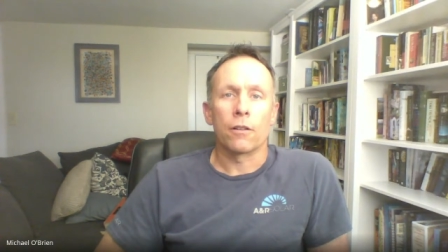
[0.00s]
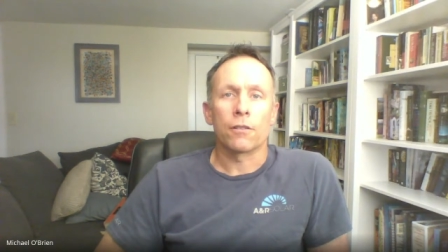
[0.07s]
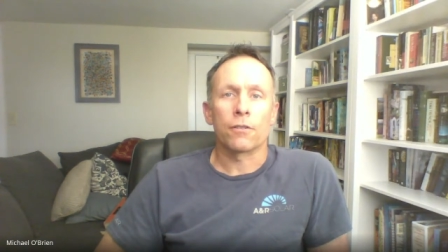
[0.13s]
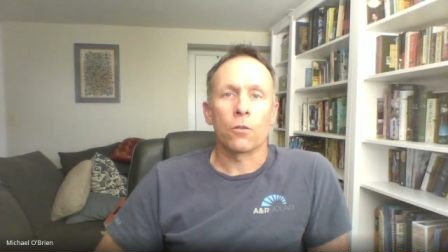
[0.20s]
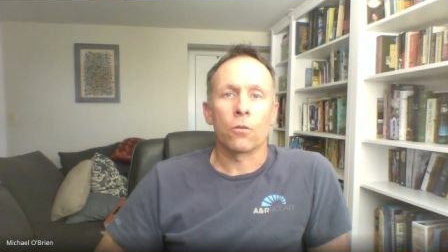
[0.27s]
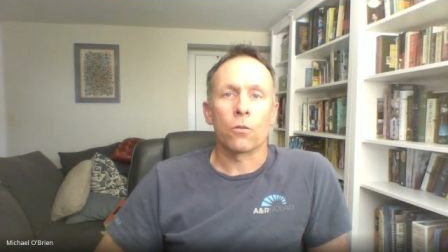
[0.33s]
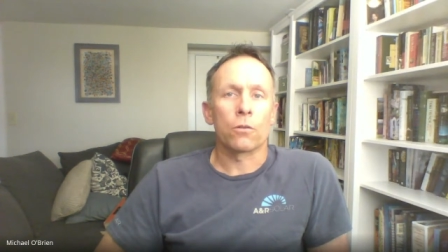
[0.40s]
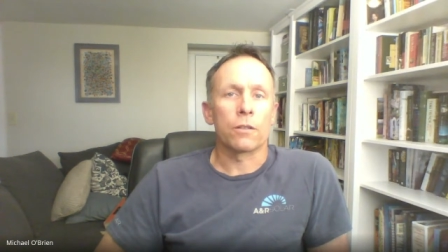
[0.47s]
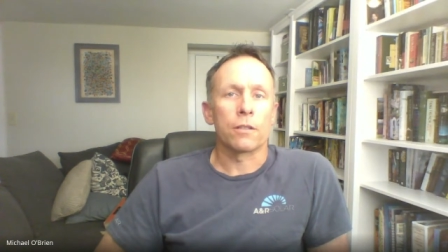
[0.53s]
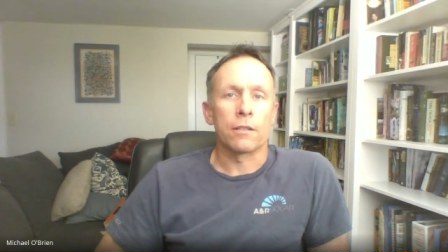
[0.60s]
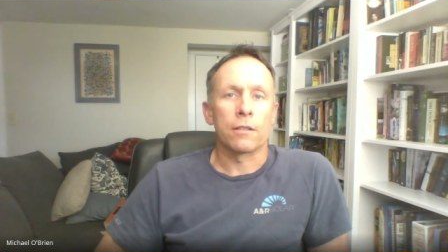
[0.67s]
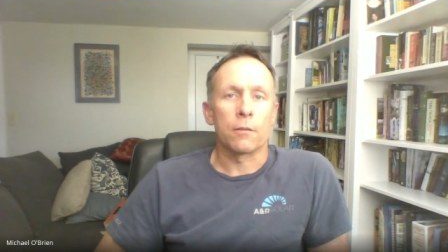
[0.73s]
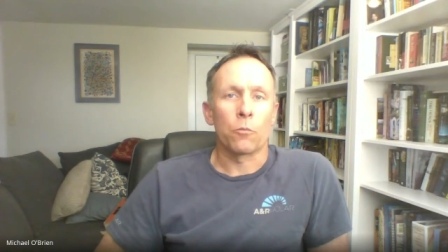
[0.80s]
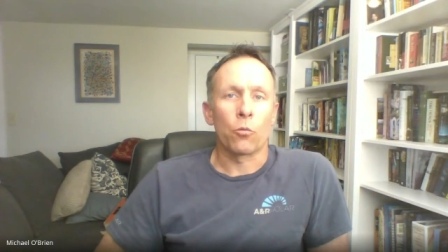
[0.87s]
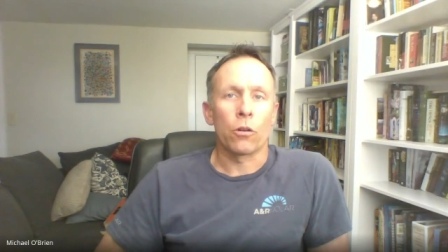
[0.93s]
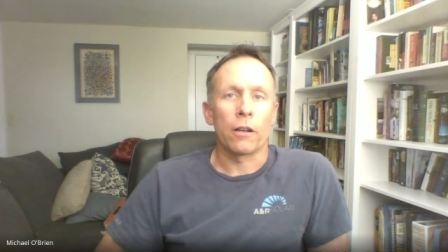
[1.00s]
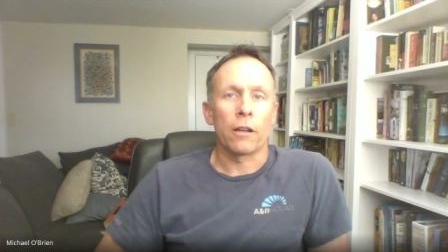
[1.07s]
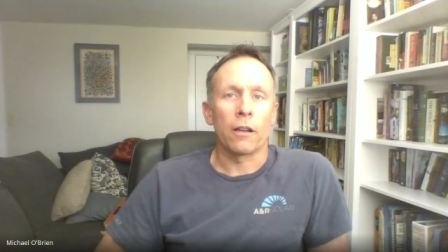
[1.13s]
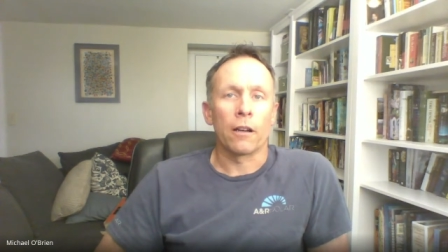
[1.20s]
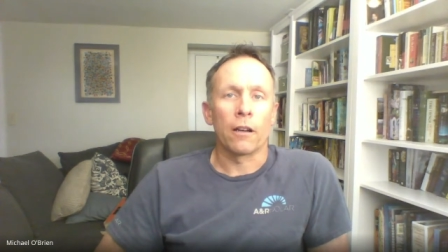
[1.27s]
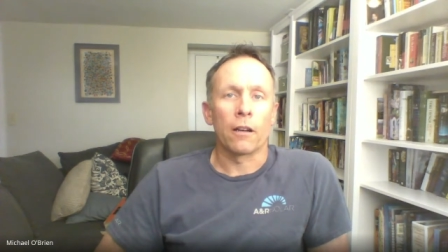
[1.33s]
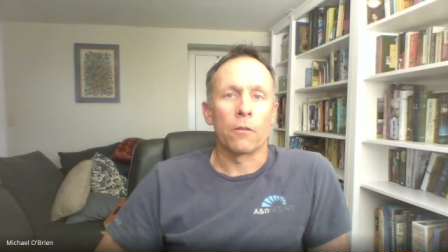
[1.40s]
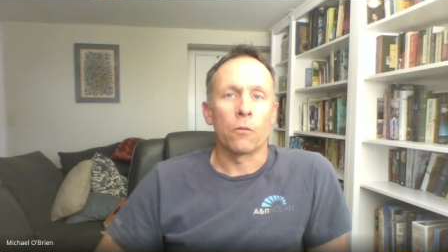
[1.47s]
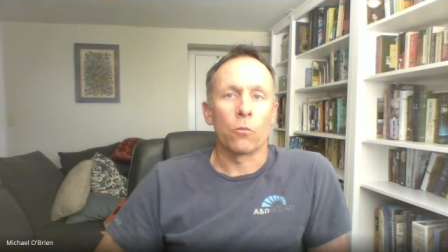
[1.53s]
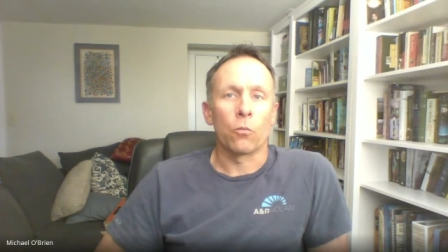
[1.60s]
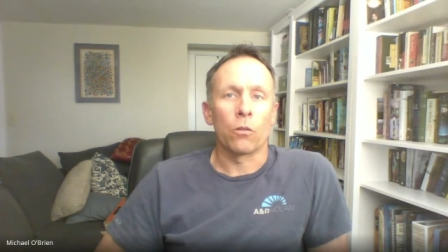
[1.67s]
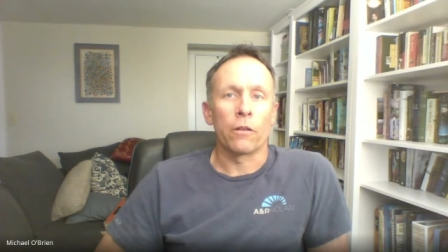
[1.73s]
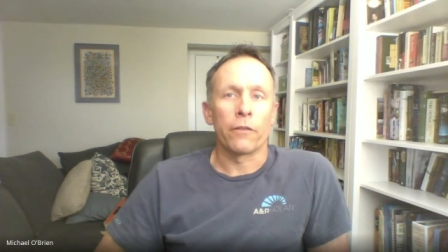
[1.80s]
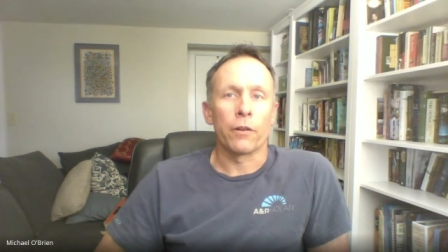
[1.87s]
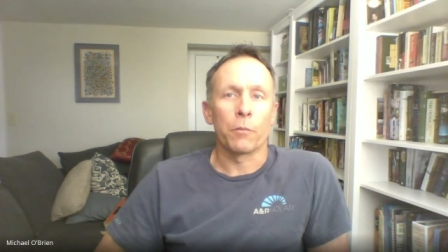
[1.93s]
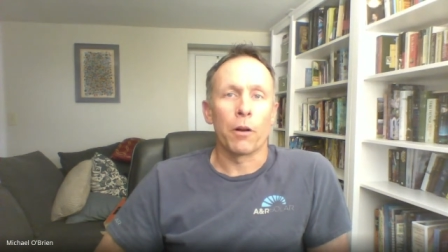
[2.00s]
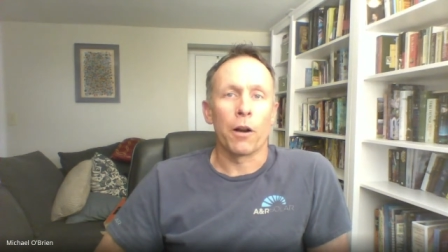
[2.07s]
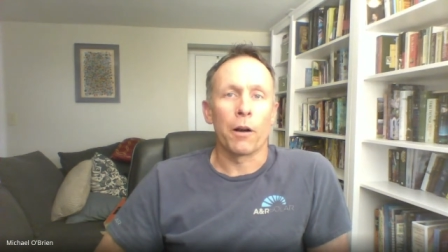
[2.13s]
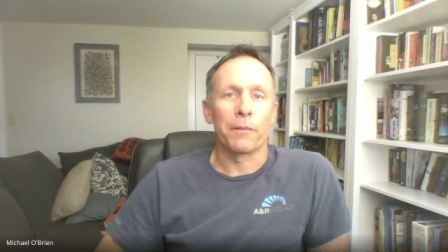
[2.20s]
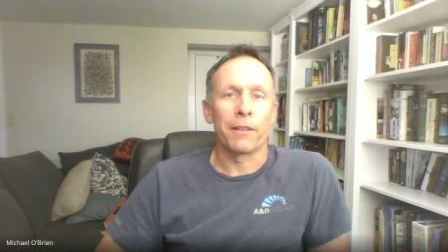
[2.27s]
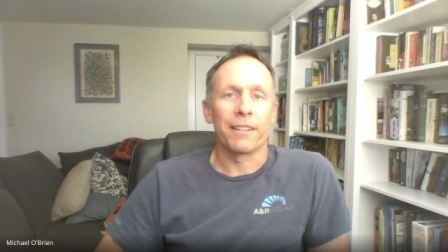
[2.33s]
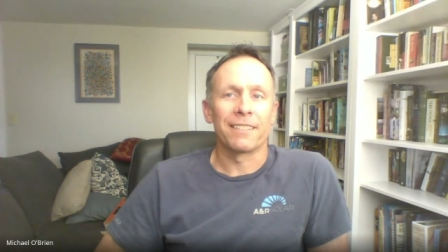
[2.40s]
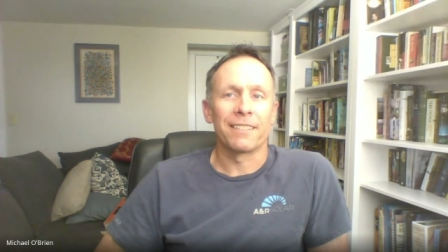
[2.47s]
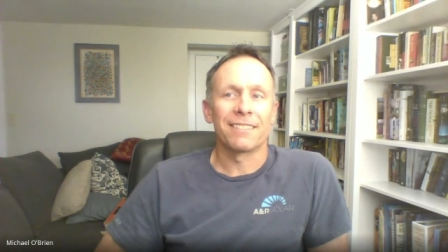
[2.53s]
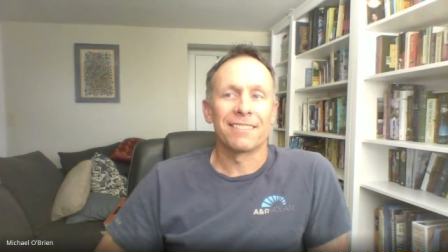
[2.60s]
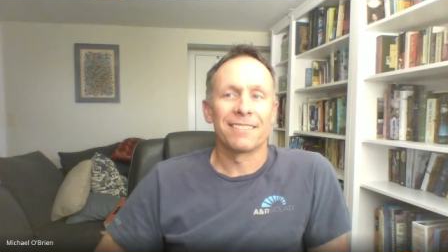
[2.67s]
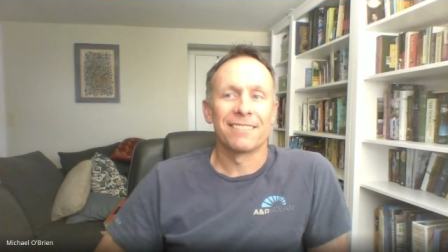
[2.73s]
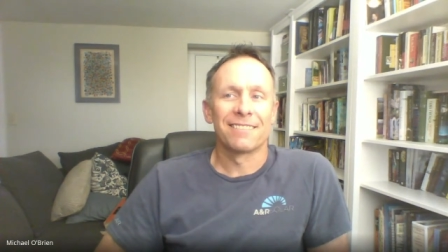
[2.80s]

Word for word: a solar system working on one of your properties?